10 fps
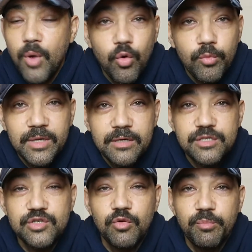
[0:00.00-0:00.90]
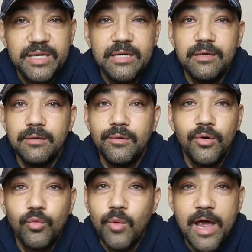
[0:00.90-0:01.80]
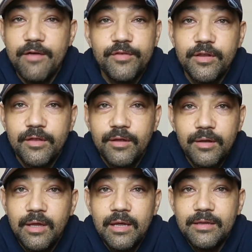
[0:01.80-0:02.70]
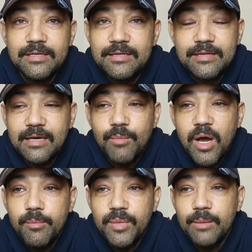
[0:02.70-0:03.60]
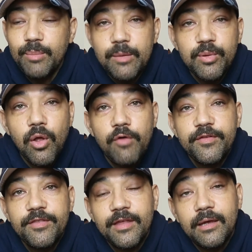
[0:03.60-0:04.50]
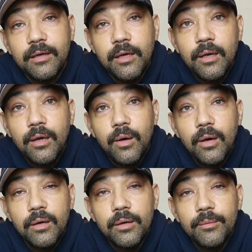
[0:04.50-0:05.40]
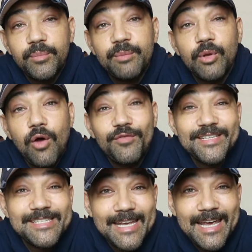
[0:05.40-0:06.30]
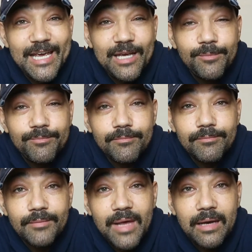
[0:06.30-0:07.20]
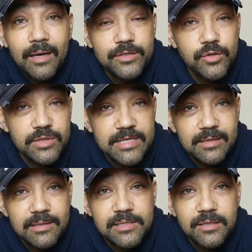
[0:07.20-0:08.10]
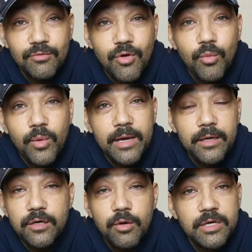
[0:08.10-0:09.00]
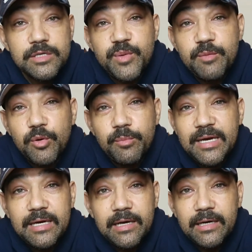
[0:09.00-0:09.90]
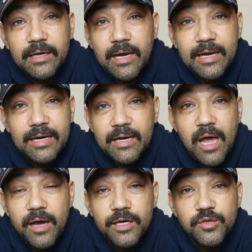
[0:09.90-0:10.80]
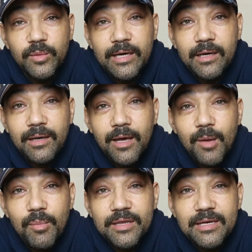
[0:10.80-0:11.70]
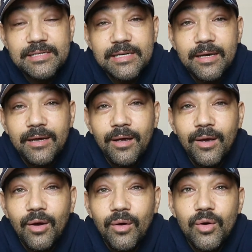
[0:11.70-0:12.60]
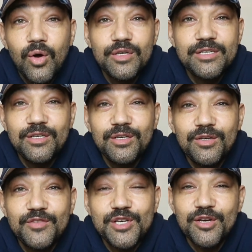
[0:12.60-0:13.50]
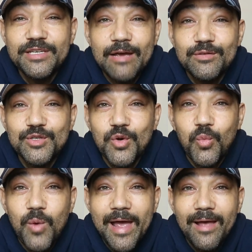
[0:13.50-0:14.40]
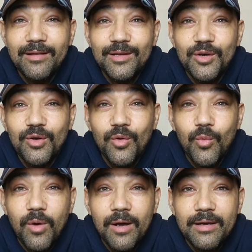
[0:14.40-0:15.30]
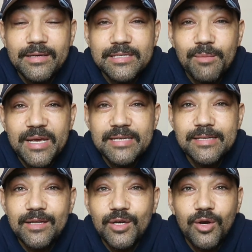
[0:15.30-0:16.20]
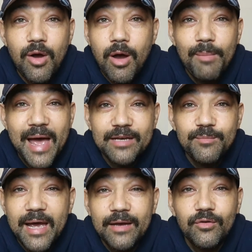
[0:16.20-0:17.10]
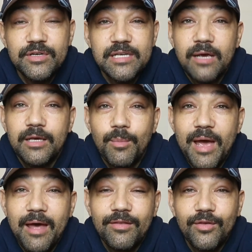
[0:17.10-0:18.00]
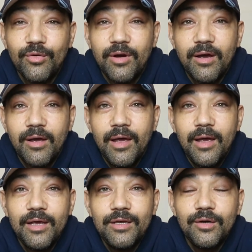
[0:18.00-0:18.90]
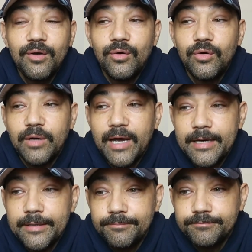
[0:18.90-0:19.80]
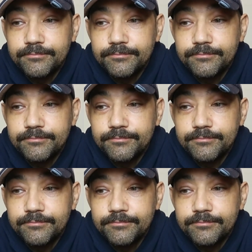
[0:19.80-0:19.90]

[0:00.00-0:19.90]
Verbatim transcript: homeless or beaten or whatever the, the thing might be, people often think, people often say, and I don't take this in the wrong way, you know, because people mean it in, in a kind way, but they say, oh God, you've turned out so well, you know, it's amazing that you're not a madman or a psychopath or a, you know, and,